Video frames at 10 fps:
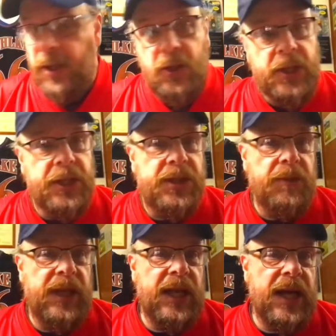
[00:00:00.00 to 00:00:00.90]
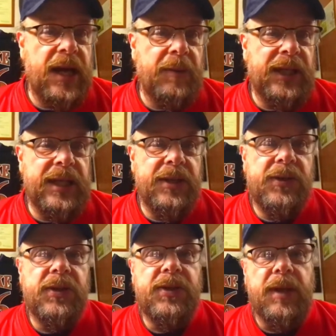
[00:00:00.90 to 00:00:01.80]
look at some of the
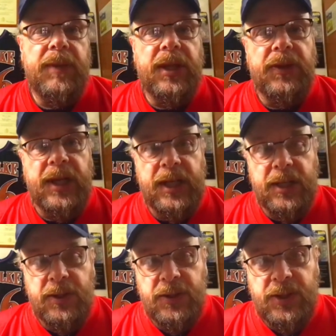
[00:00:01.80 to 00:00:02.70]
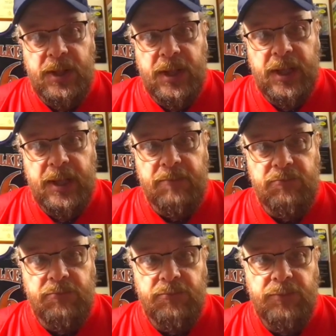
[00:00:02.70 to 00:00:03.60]
anomalies, some of the things
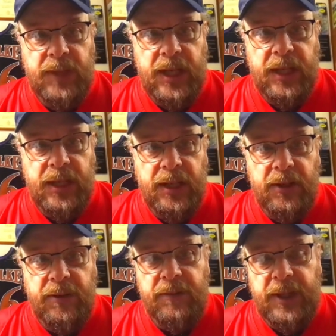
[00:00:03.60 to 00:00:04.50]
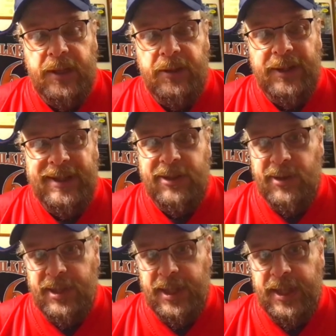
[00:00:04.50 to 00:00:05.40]
that I think are
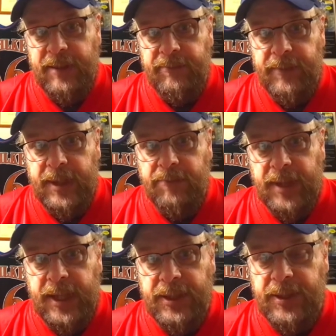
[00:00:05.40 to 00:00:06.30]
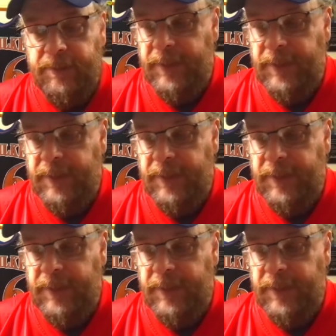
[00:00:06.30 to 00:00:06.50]
interesting and best.